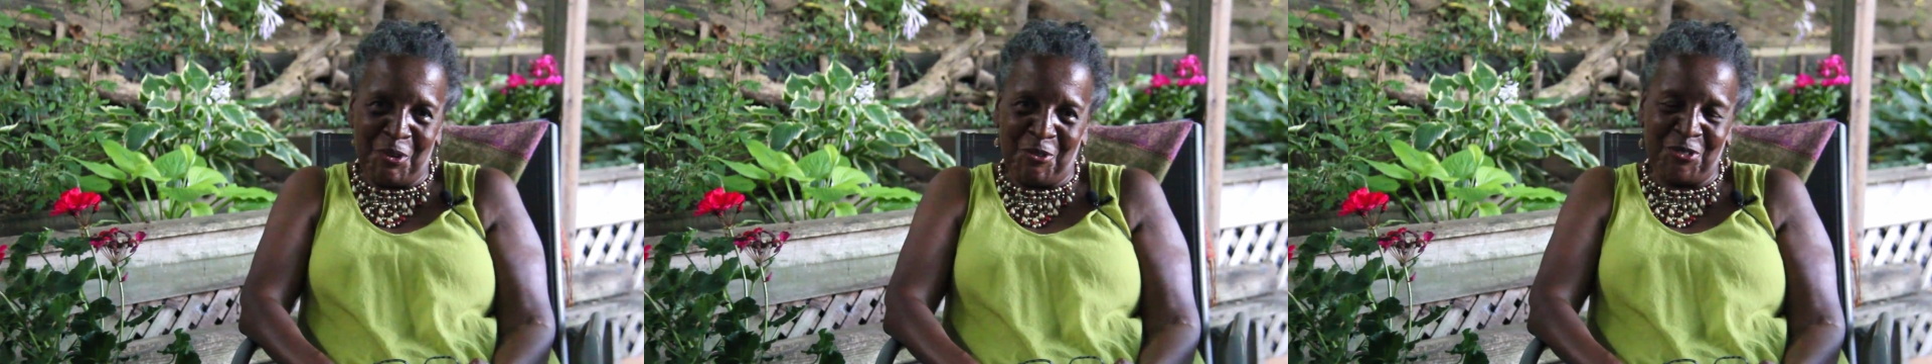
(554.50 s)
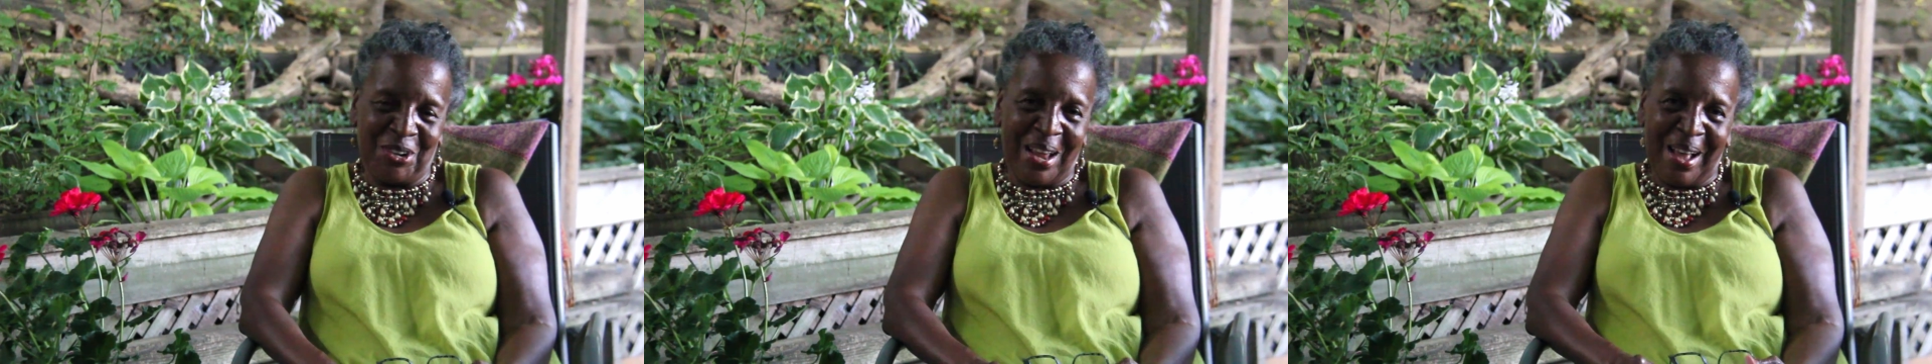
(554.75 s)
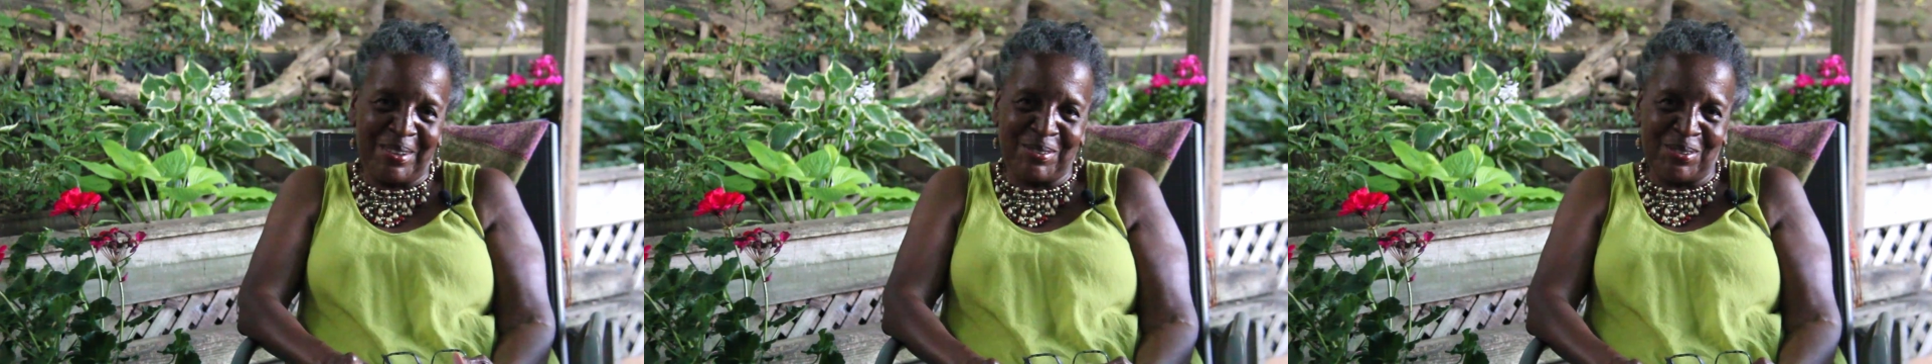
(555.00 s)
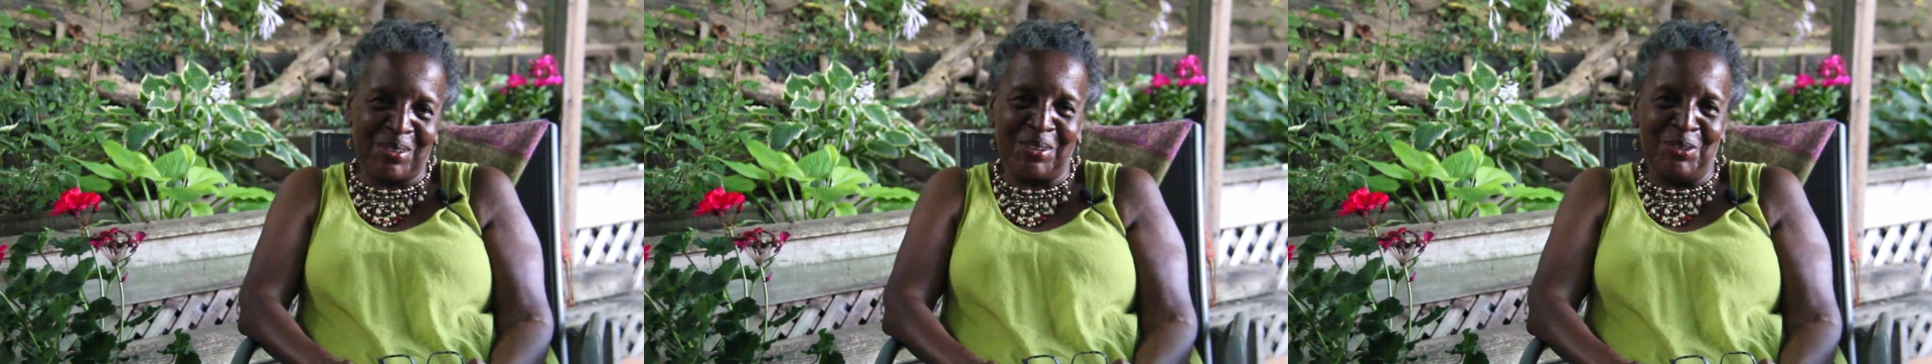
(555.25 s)
and ask
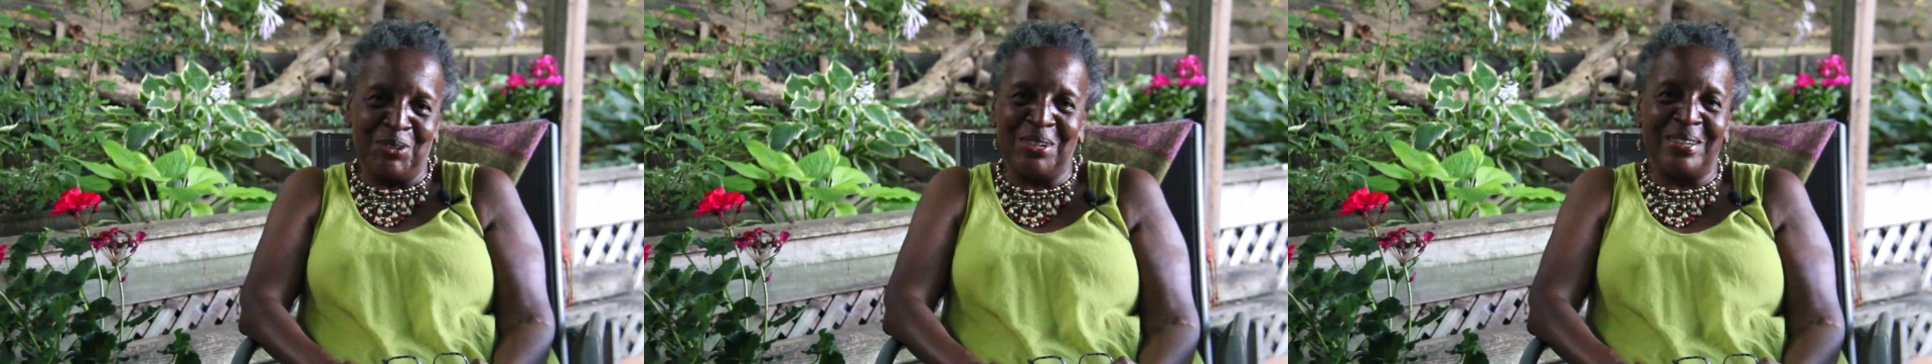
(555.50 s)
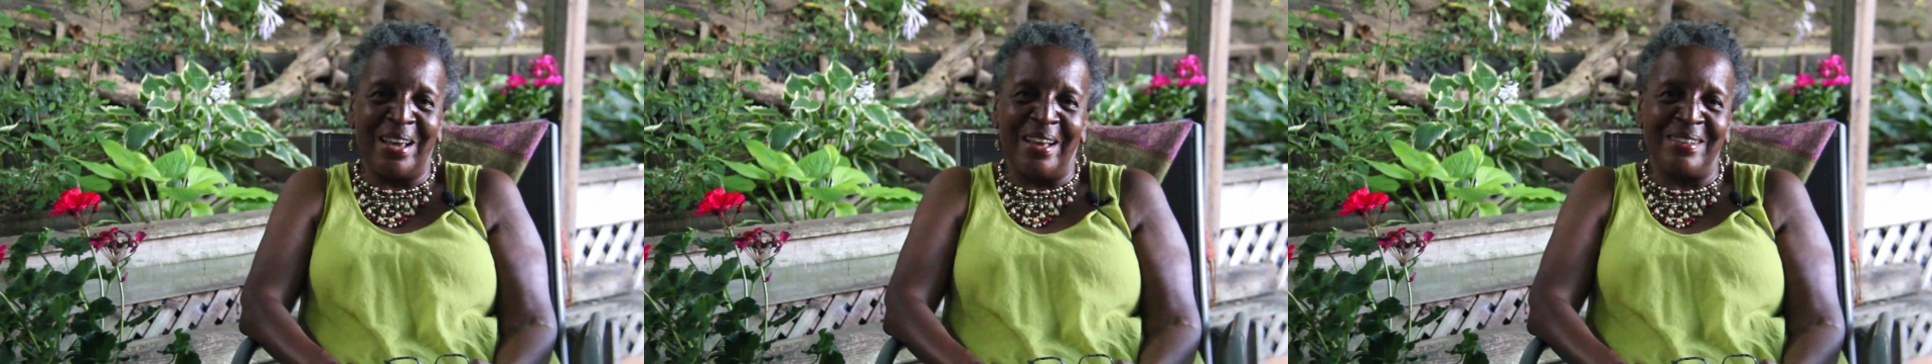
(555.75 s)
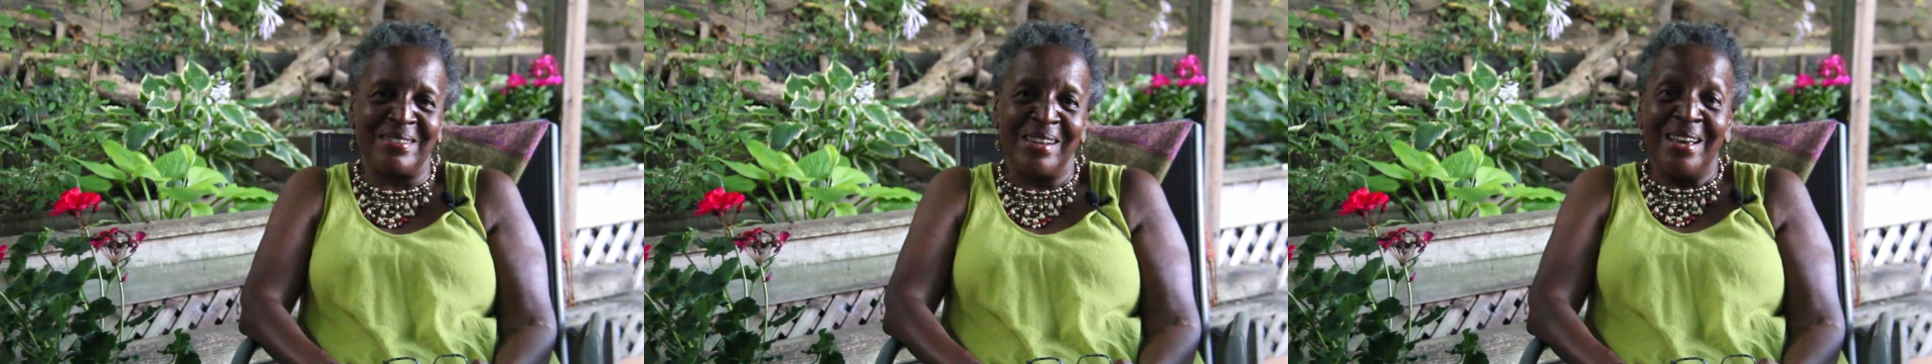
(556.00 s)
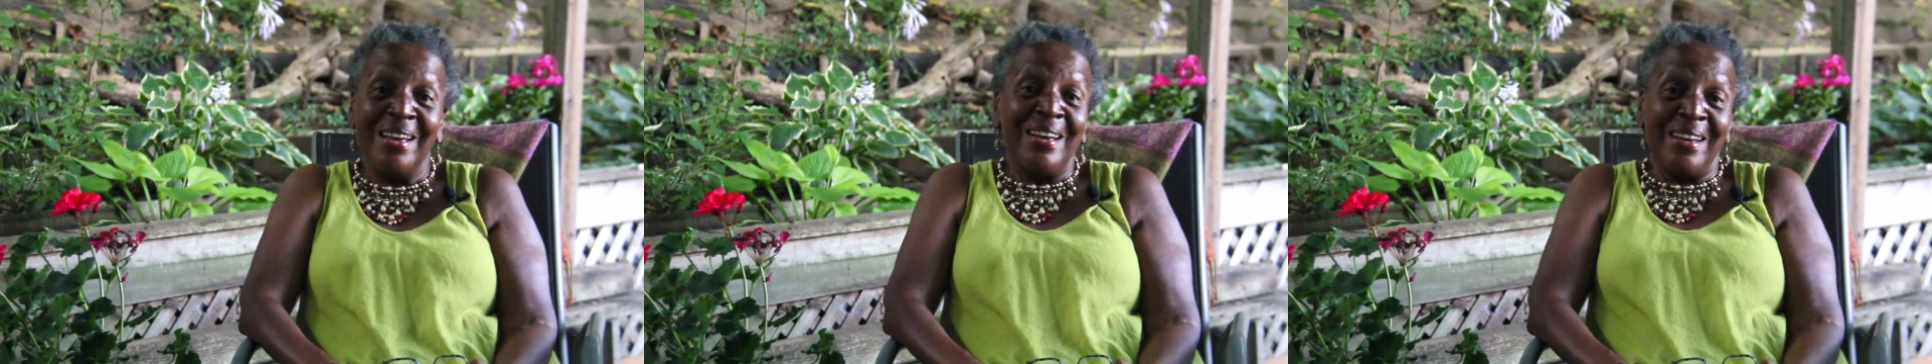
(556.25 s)
you to dance.
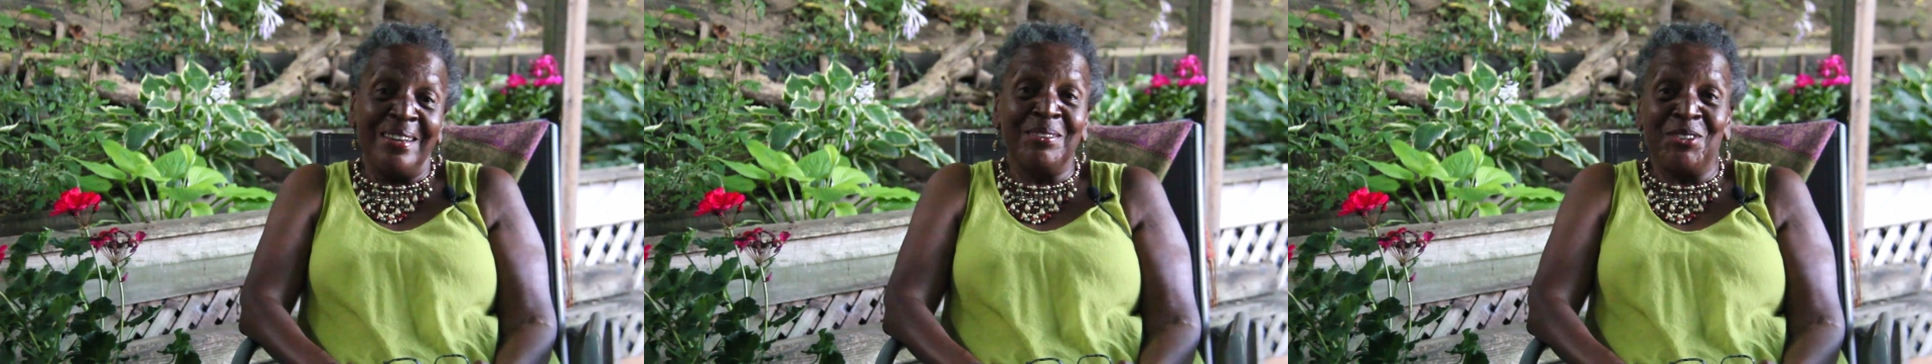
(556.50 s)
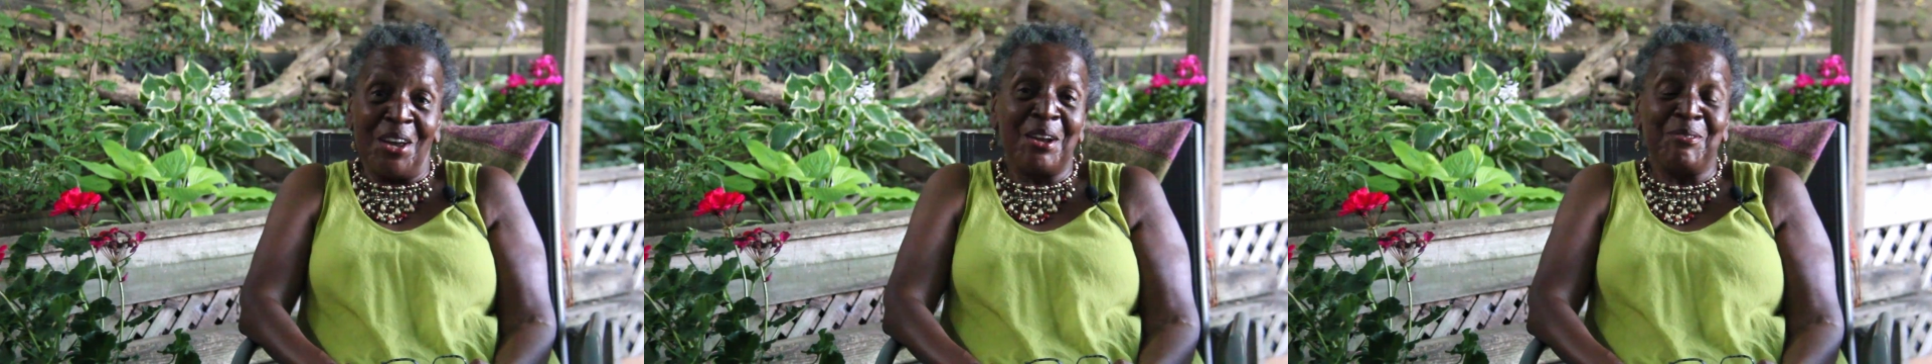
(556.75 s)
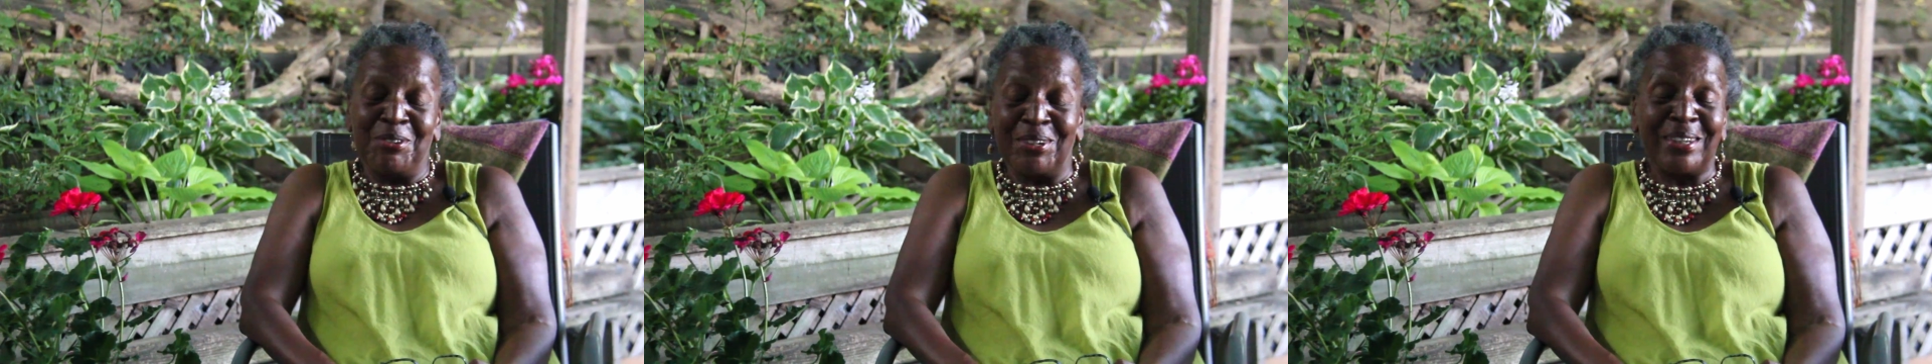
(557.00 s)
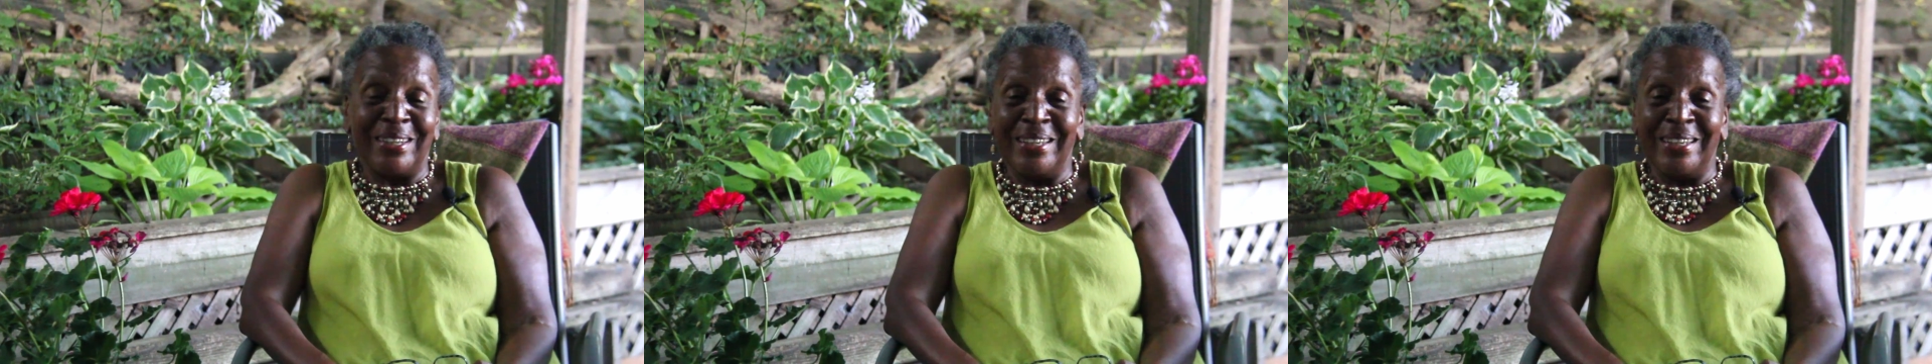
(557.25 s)
And generally,